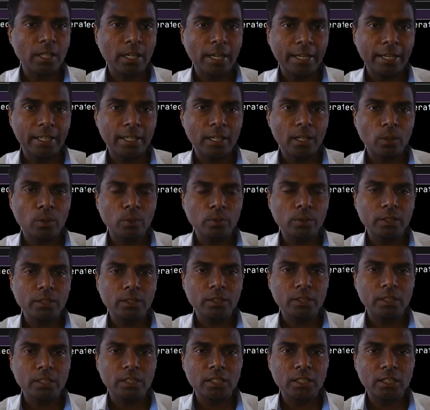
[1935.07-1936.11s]
Right now
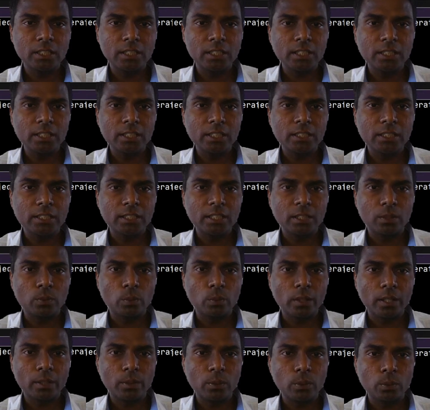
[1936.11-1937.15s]
this is the is
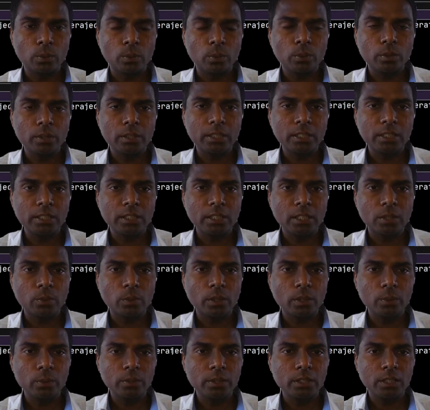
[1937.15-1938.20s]
equal to, is
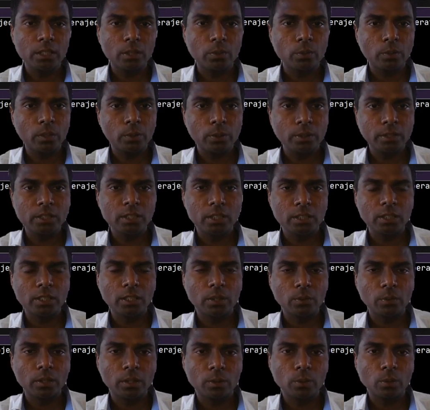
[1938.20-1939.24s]
equal to, is equal to, is
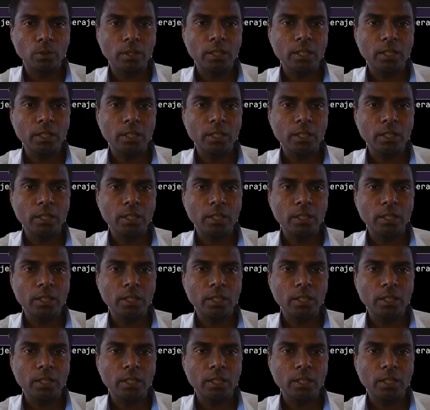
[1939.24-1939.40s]
equal to.